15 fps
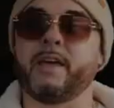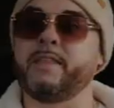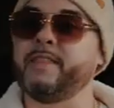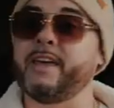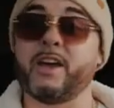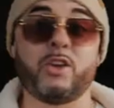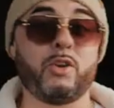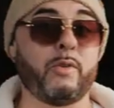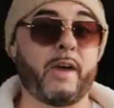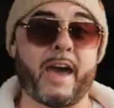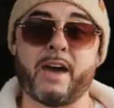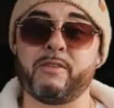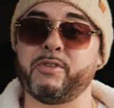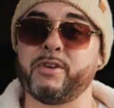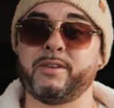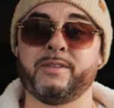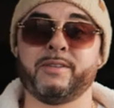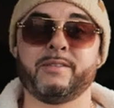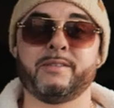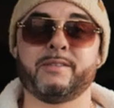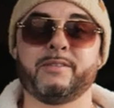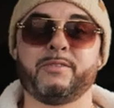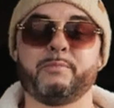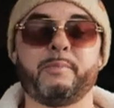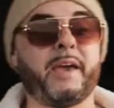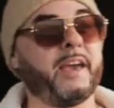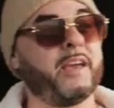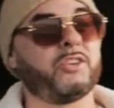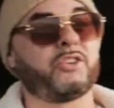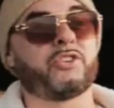And there you have it.
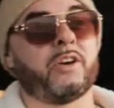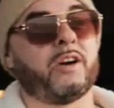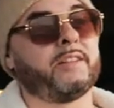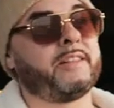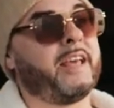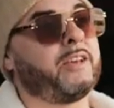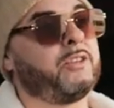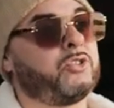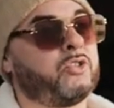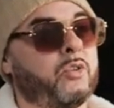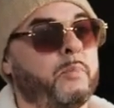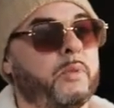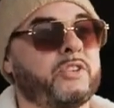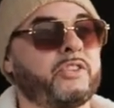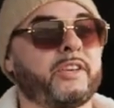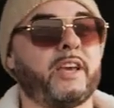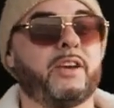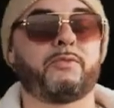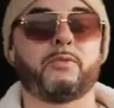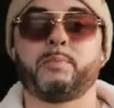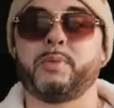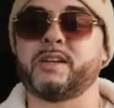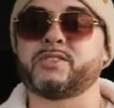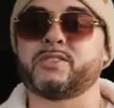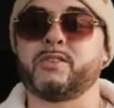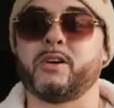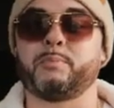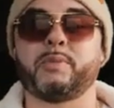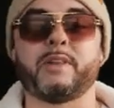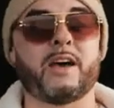Man, Sean, thank you so much again for blessing
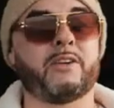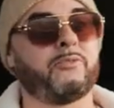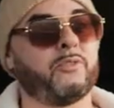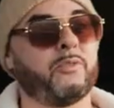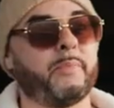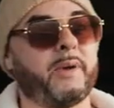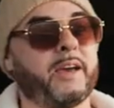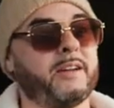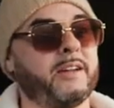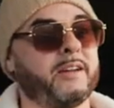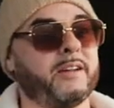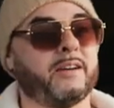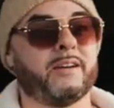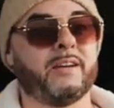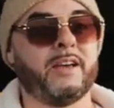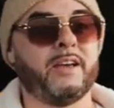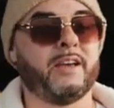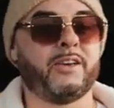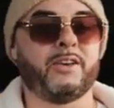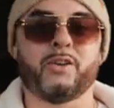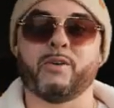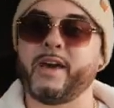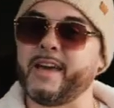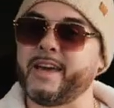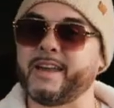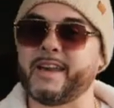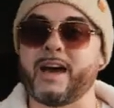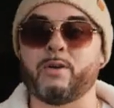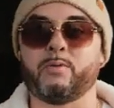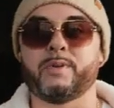our platform, man, and you know,
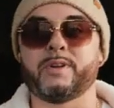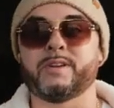hanging out